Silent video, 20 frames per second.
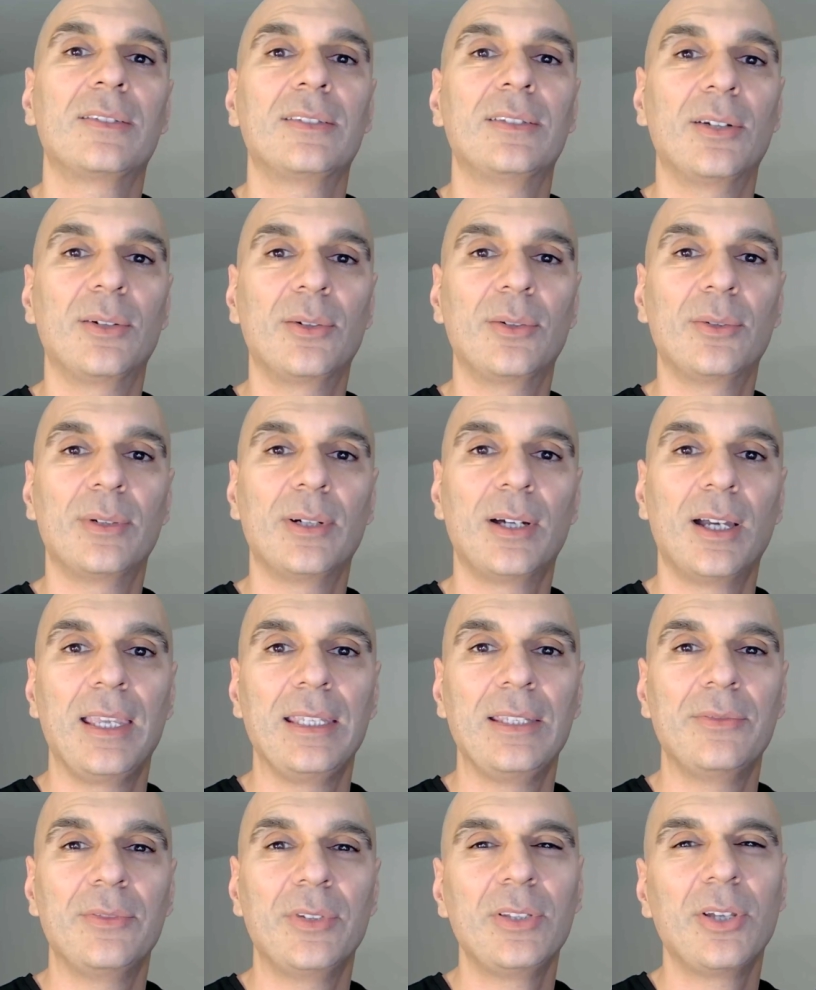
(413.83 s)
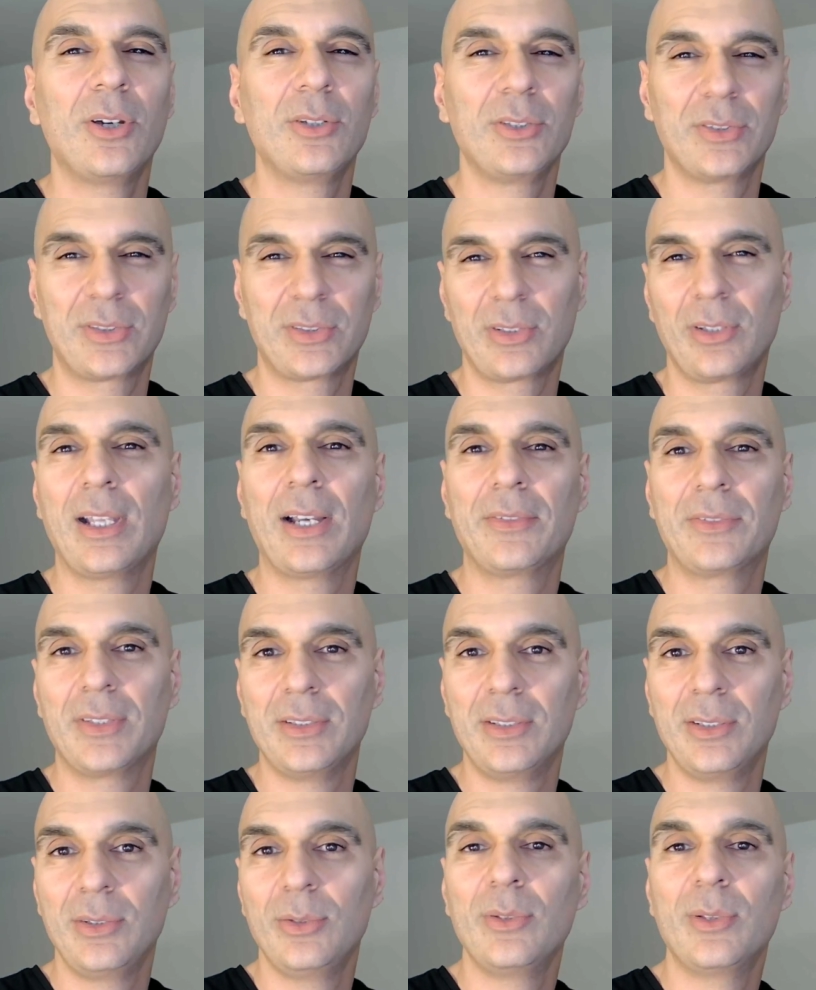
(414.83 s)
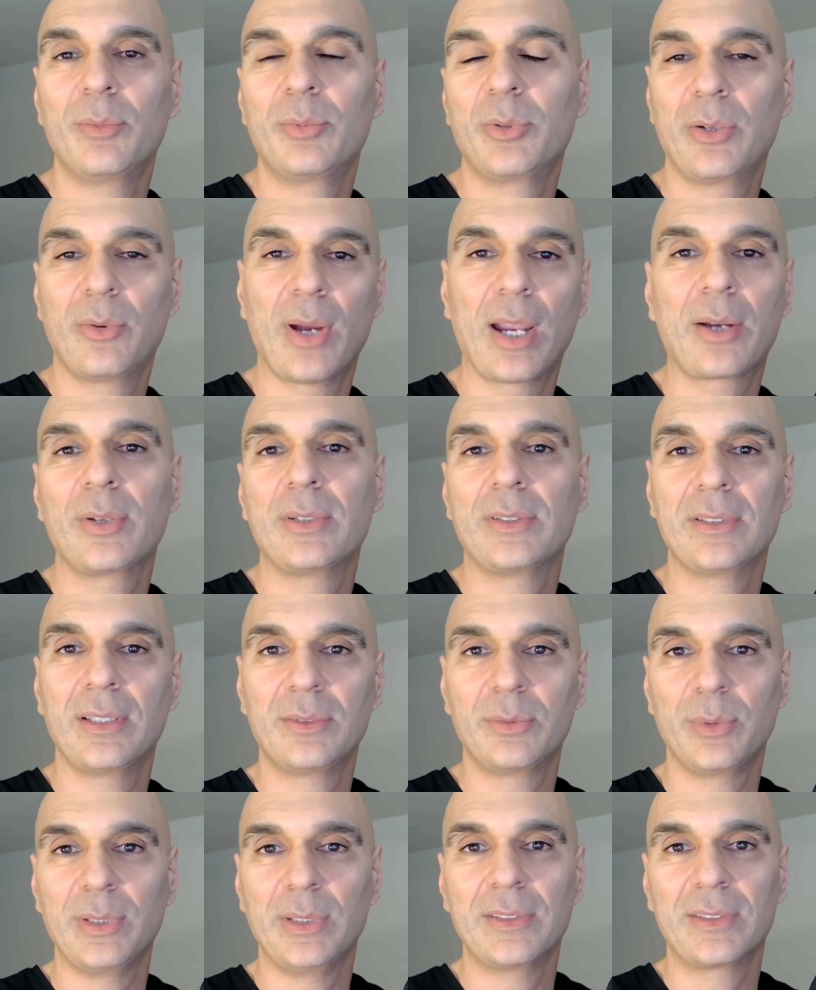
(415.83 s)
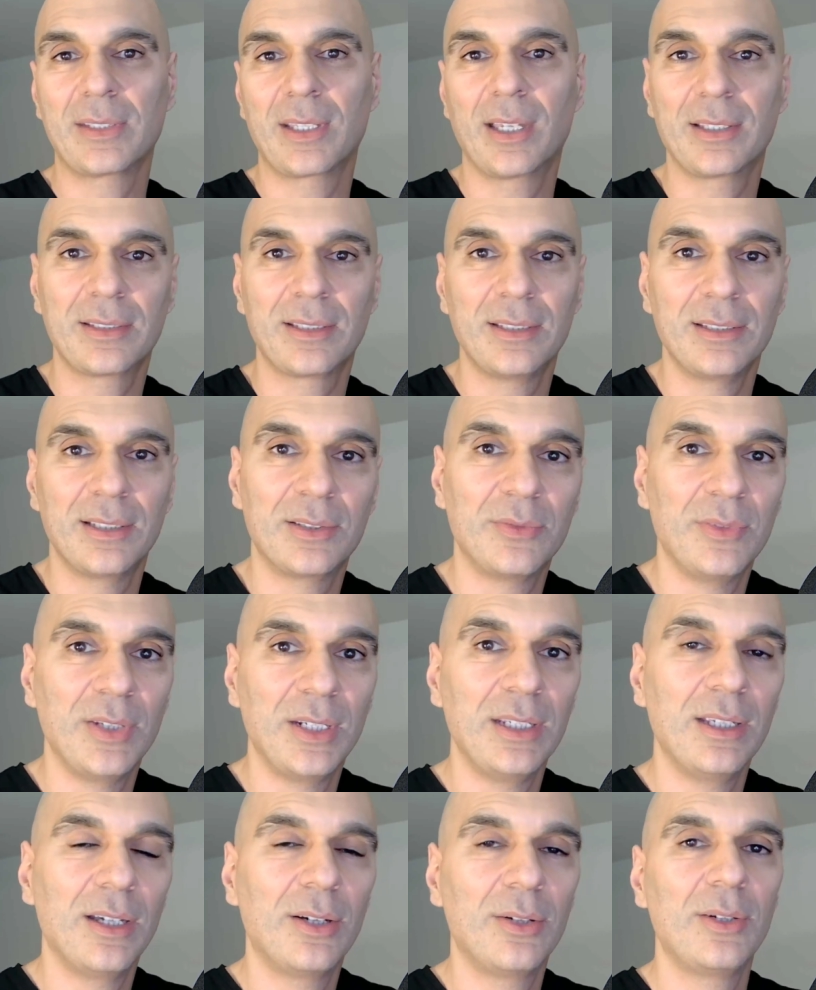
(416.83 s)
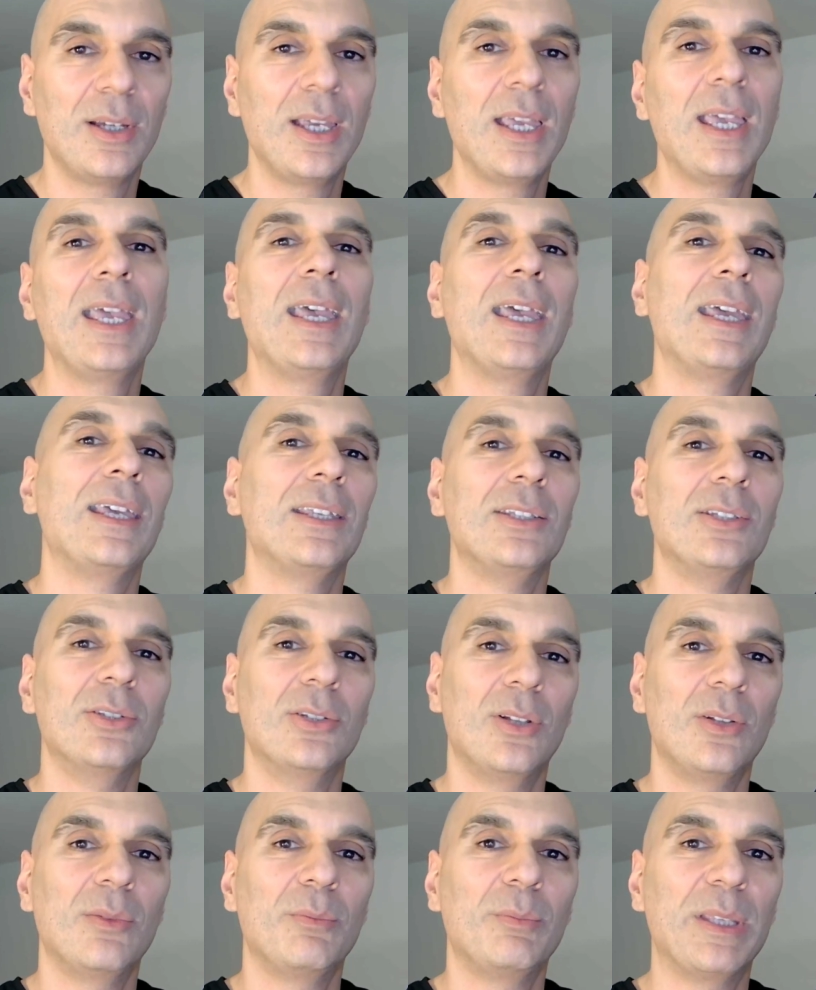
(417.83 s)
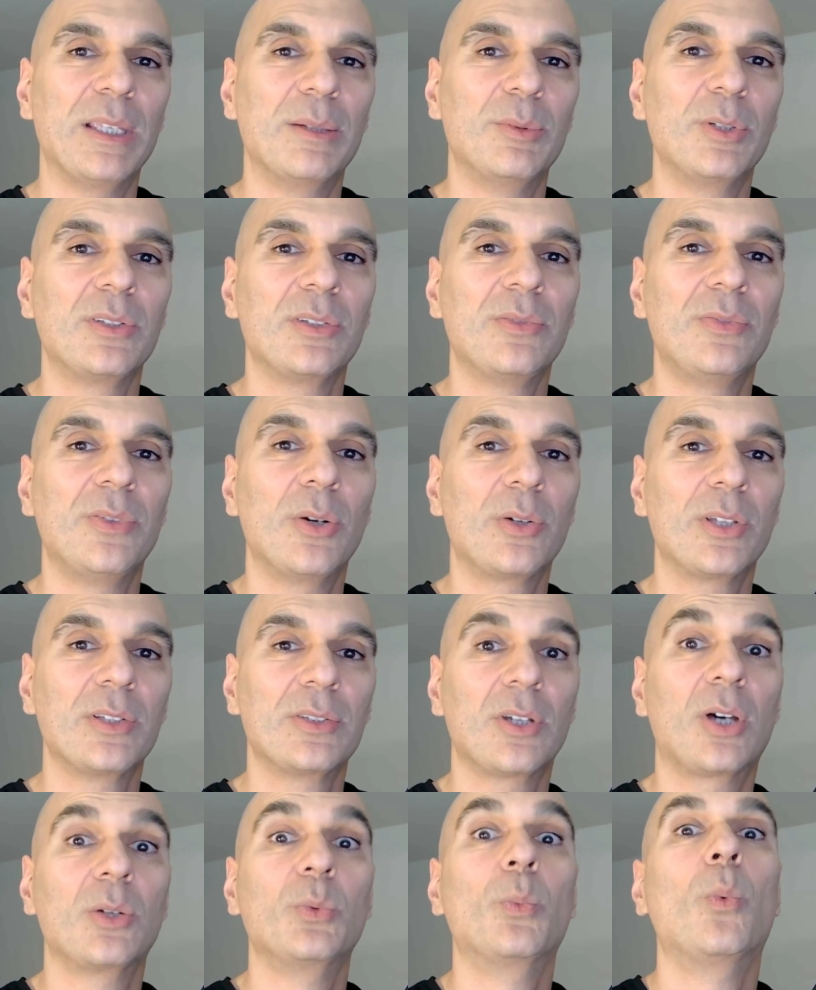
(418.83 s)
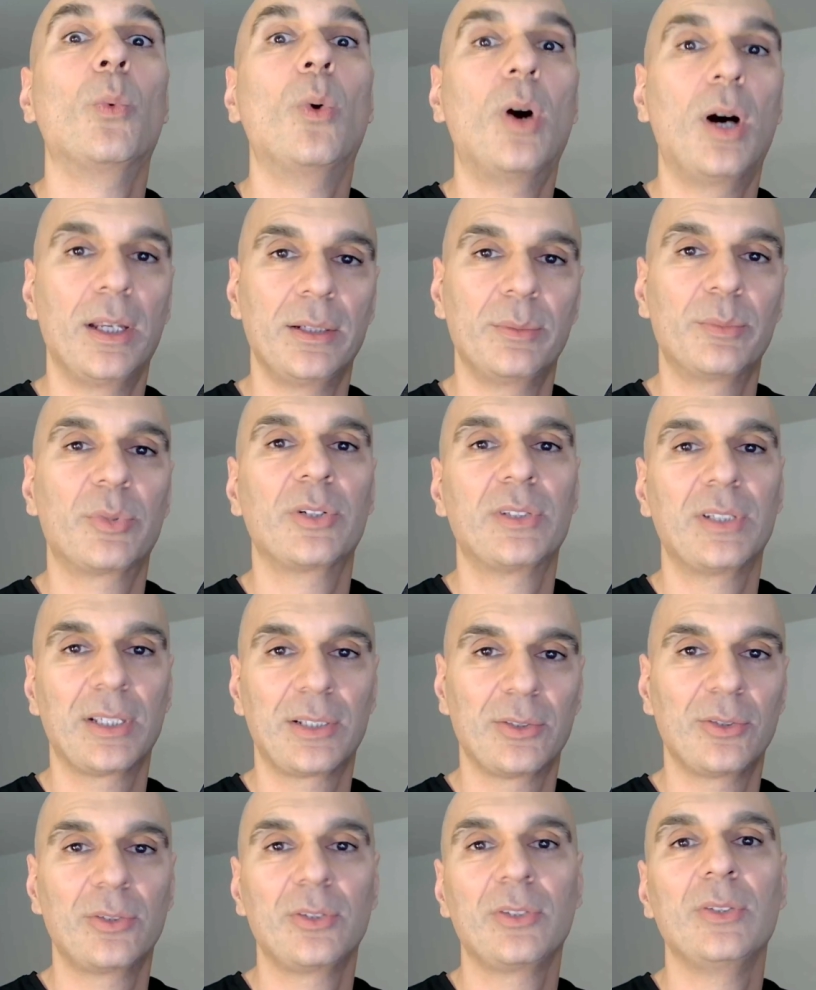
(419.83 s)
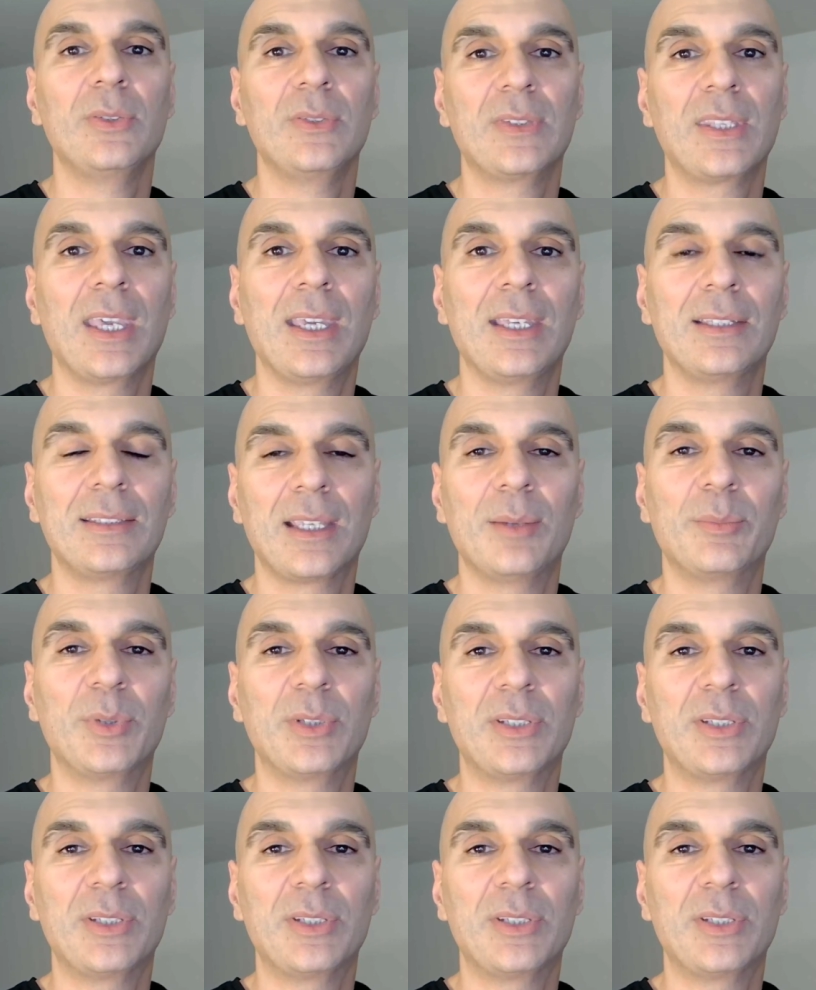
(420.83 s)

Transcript: So, even though you'll still have to do the prerequisites we discussed in this video, you'll be able to focus on one particular use case and